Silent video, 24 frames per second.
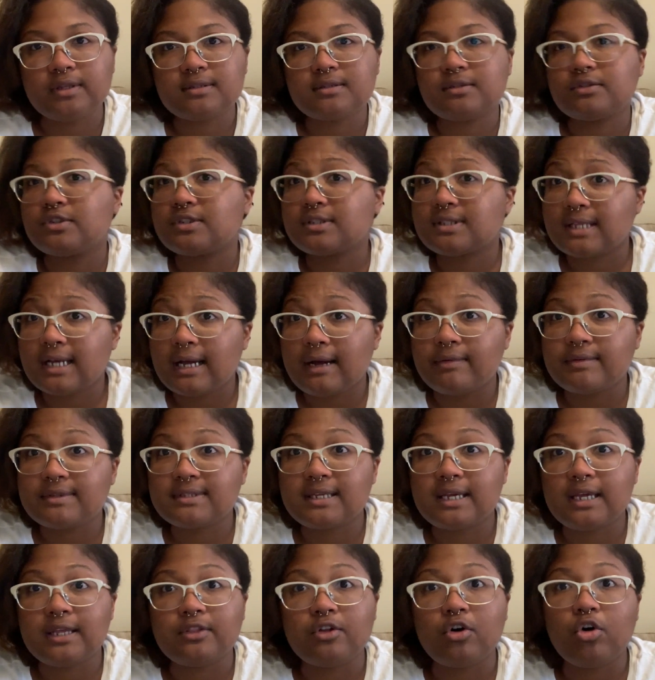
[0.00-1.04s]
So just like I was
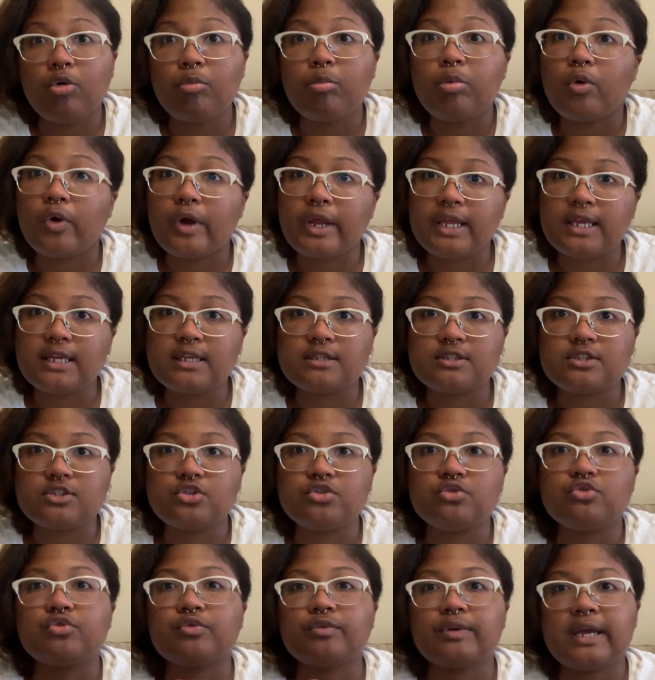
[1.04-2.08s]
saying, the whole point is to
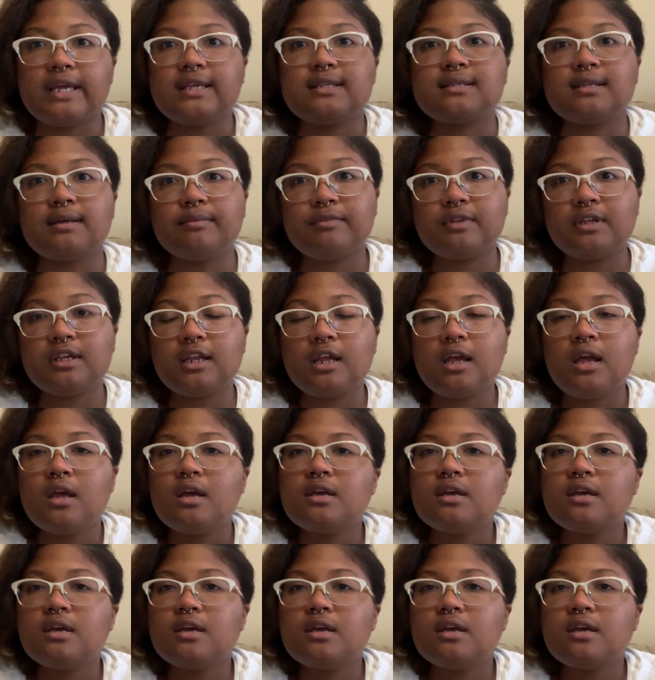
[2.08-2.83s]
create something.